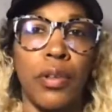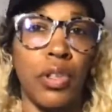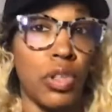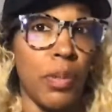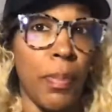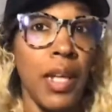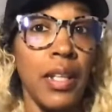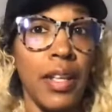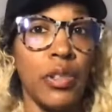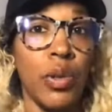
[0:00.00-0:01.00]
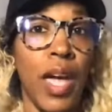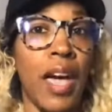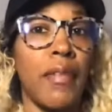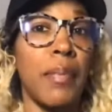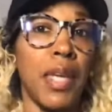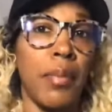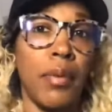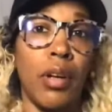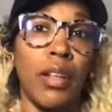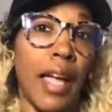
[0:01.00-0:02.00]
some money that you have and be
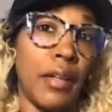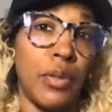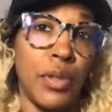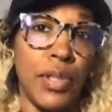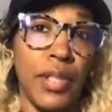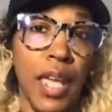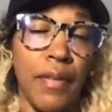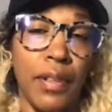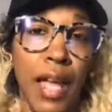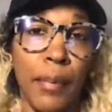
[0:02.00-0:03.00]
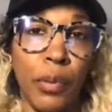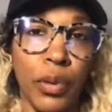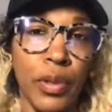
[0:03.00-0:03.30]
able to allow you to save a lot more.